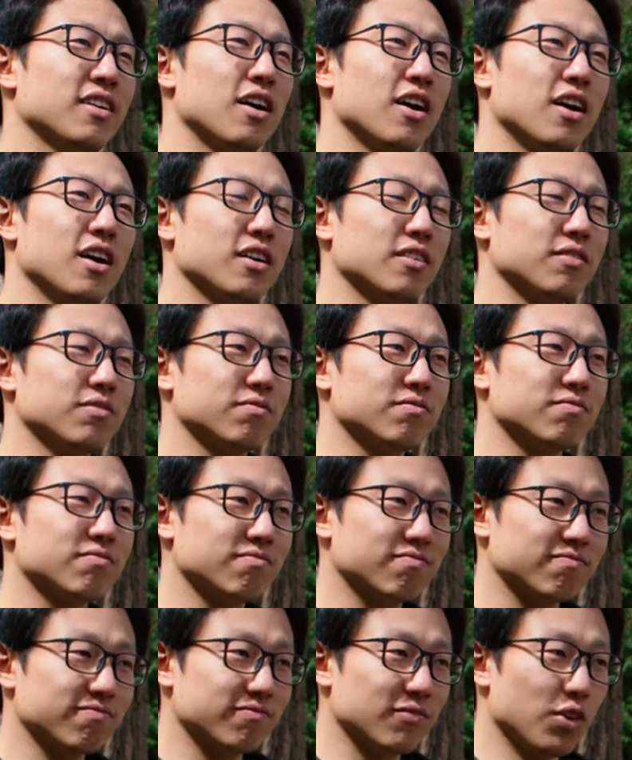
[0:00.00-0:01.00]
are
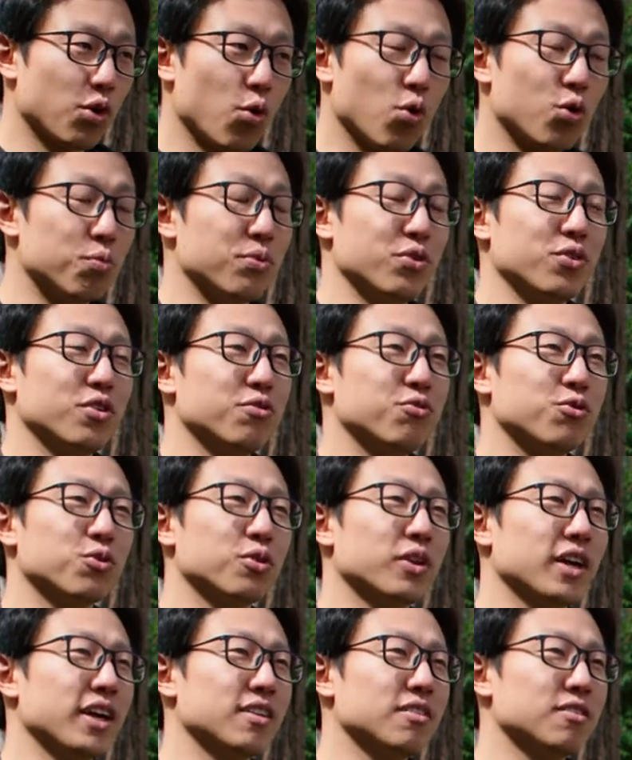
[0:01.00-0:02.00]
all
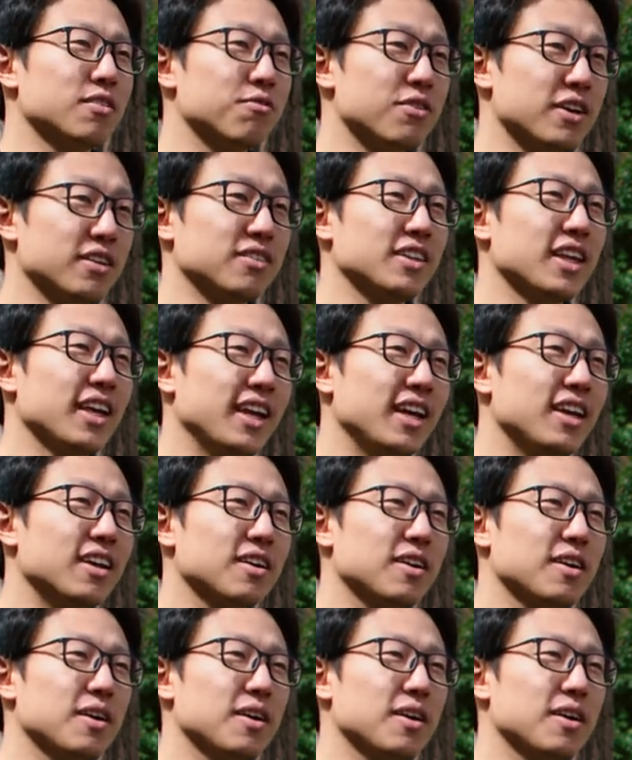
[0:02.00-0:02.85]
beautiful and fascinating.